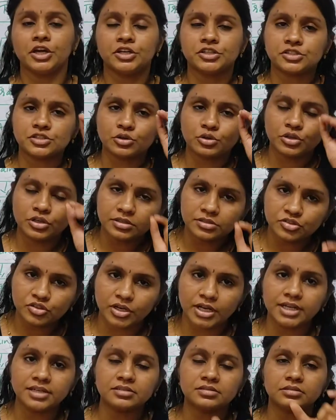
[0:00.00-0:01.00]
So here
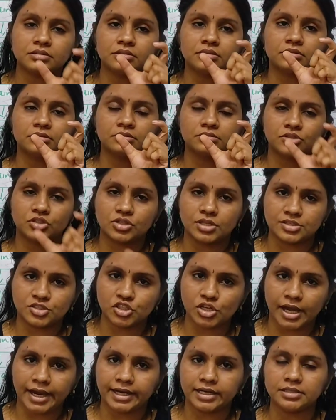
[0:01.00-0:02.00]
treat the
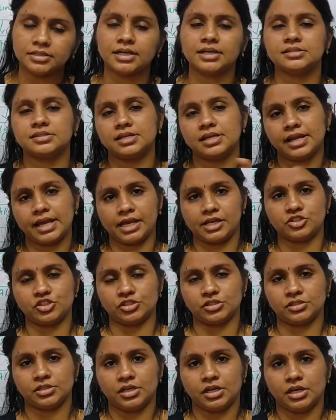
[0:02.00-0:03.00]
child as an
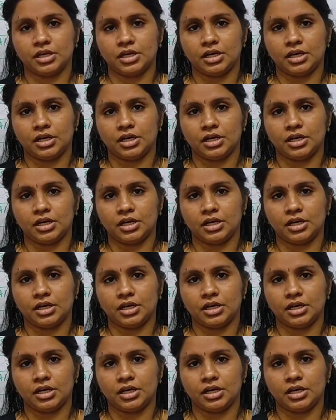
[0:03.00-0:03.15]
agent,